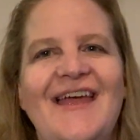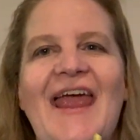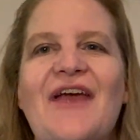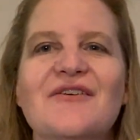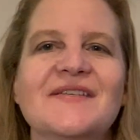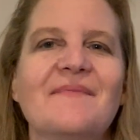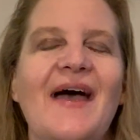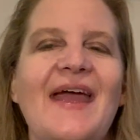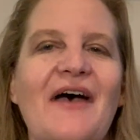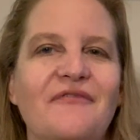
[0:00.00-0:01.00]
Here's
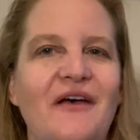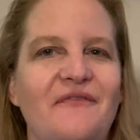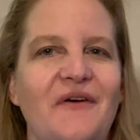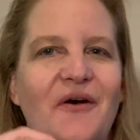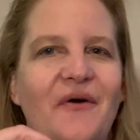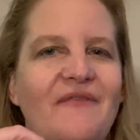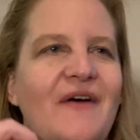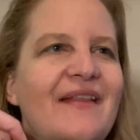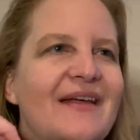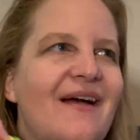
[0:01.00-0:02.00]
my FFO. I
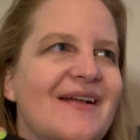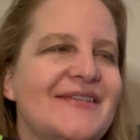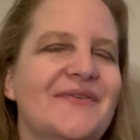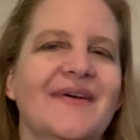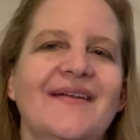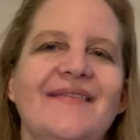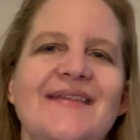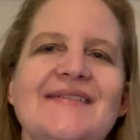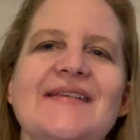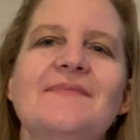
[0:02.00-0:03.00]
finally got to it.
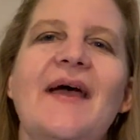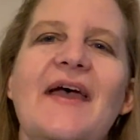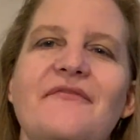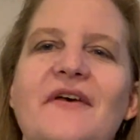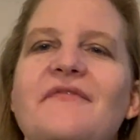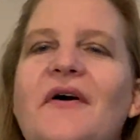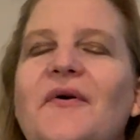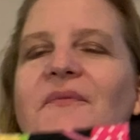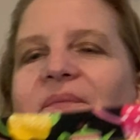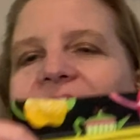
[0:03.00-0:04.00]
This is my FFO.